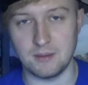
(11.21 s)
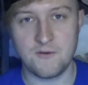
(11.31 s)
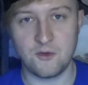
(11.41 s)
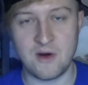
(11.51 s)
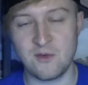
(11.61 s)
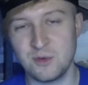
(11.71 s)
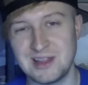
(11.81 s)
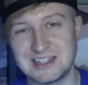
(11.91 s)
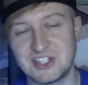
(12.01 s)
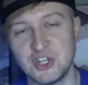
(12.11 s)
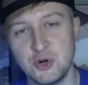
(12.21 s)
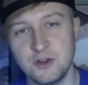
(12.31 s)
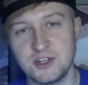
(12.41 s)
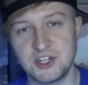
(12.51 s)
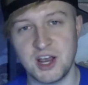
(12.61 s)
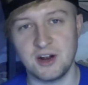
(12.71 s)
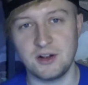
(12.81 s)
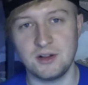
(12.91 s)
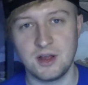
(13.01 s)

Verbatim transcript: For everyone that's new to the channel,